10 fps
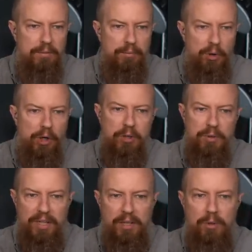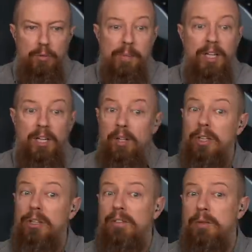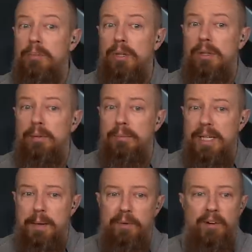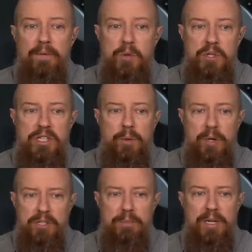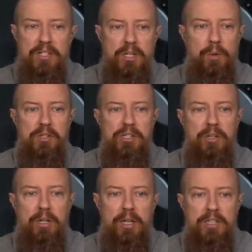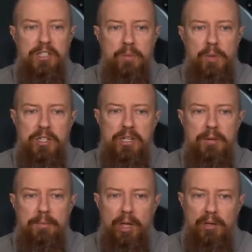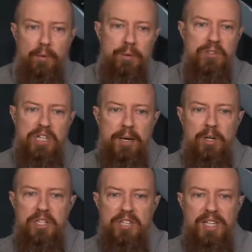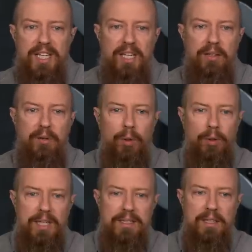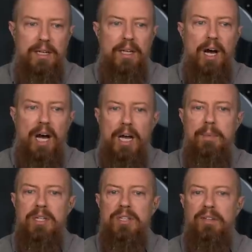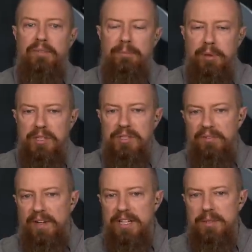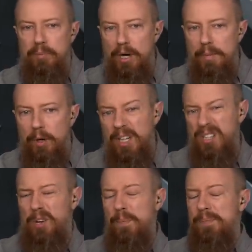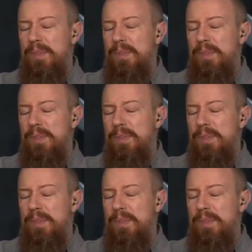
Bernardo, thank you reminding Hagen you have to put my name in front of it so I see the question. But I see a question here. Hagen says, which Micro Four Thirds camera is the king of low light? IBIS plus Fast Prime. Okay, so